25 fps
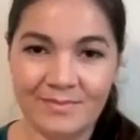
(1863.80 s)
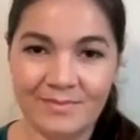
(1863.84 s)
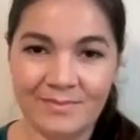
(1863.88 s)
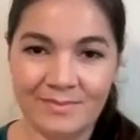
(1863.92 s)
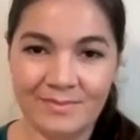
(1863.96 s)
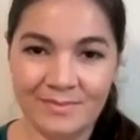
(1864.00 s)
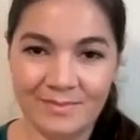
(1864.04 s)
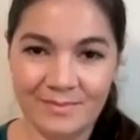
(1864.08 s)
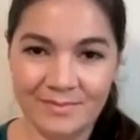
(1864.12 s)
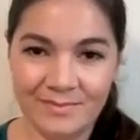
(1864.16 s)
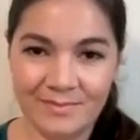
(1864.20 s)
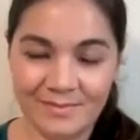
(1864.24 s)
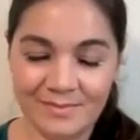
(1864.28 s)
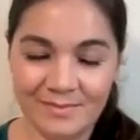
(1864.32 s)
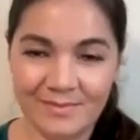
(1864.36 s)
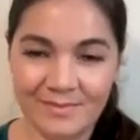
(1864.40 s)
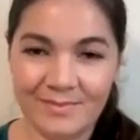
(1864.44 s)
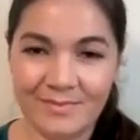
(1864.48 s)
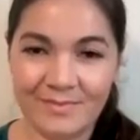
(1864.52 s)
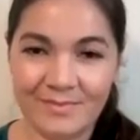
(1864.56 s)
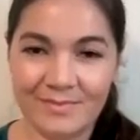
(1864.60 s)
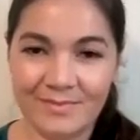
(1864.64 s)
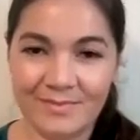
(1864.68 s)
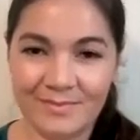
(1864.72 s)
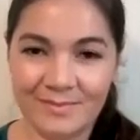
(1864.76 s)

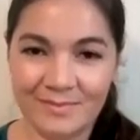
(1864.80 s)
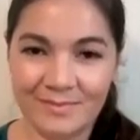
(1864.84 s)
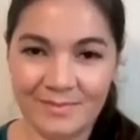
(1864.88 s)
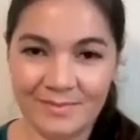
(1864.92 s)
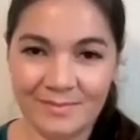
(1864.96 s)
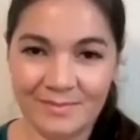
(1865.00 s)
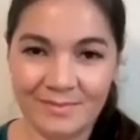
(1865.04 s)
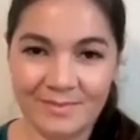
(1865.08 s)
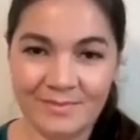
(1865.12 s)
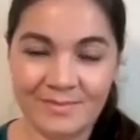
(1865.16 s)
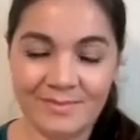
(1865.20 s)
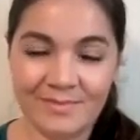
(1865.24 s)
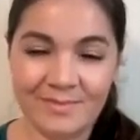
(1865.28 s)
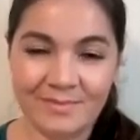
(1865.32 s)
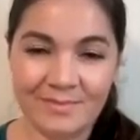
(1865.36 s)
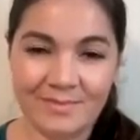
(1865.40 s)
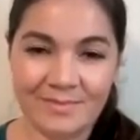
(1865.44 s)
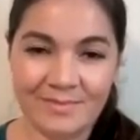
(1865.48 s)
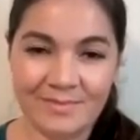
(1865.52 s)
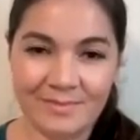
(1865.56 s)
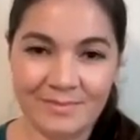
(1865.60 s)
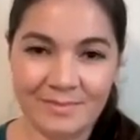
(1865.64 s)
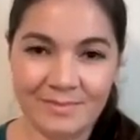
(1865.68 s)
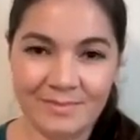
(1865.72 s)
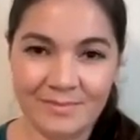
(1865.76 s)

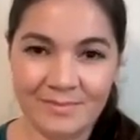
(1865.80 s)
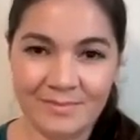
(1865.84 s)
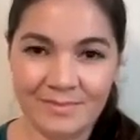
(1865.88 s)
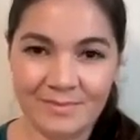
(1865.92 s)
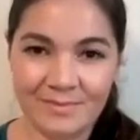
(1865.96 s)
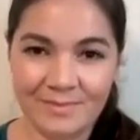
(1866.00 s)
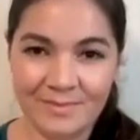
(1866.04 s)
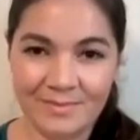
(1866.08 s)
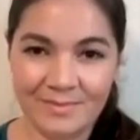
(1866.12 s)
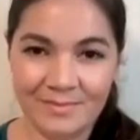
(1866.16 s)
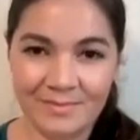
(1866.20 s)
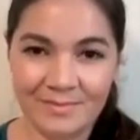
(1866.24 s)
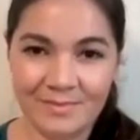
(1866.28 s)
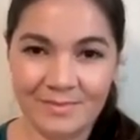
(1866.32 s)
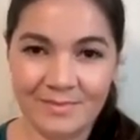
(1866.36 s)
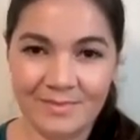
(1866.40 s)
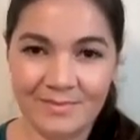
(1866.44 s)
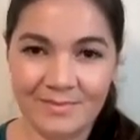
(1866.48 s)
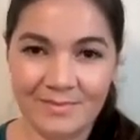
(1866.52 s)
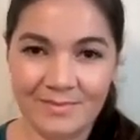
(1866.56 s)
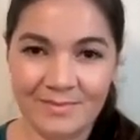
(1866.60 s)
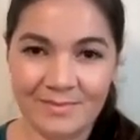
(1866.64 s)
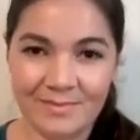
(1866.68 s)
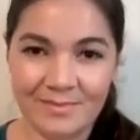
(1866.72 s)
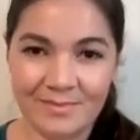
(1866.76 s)

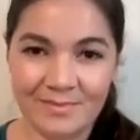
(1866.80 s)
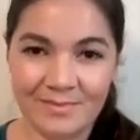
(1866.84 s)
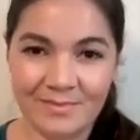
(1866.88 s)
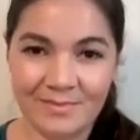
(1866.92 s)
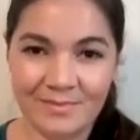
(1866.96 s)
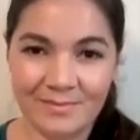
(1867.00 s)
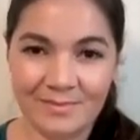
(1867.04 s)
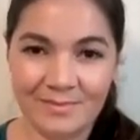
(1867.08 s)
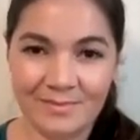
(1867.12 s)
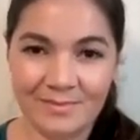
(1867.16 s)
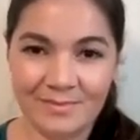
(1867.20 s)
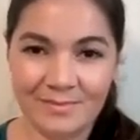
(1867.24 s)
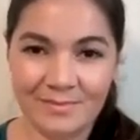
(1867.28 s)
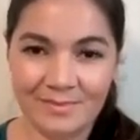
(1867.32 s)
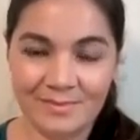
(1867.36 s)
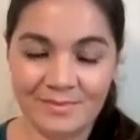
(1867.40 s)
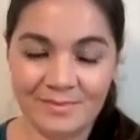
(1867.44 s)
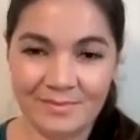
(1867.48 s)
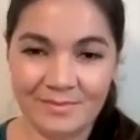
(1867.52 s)
(silent)